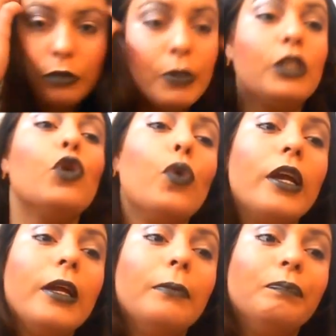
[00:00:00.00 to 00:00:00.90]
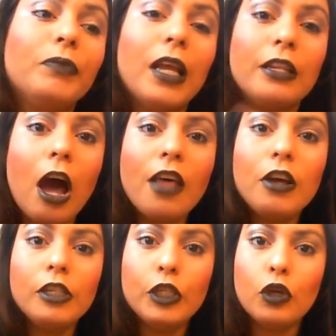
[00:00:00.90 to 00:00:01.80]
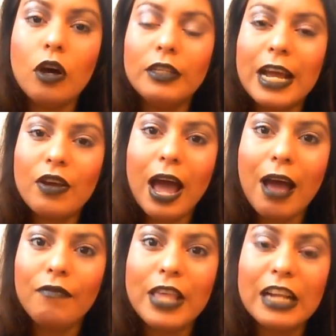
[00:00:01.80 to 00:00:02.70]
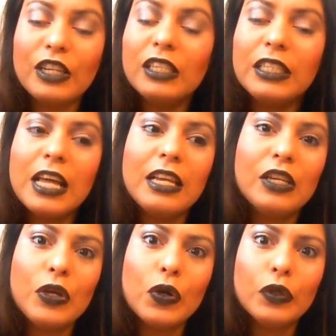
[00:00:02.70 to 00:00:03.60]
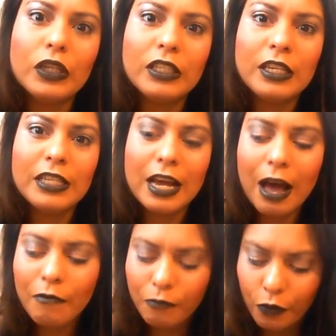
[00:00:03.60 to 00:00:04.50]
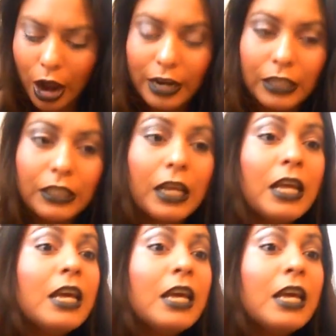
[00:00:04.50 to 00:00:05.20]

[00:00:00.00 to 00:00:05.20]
between the other tool that you have that doesn't take off product.